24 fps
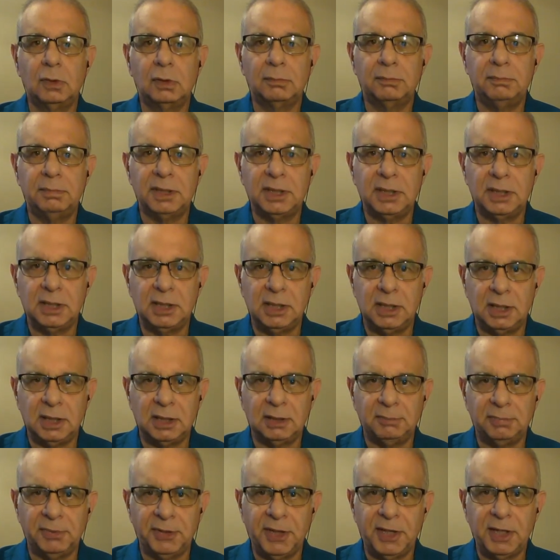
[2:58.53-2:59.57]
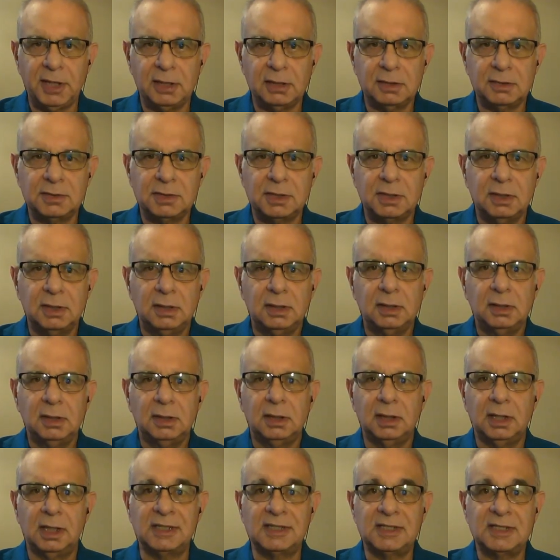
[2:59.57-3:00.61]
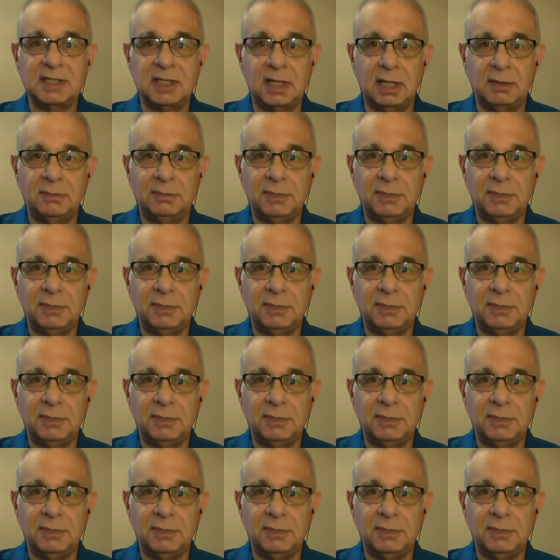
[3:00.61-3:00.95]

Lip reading: beginning players and some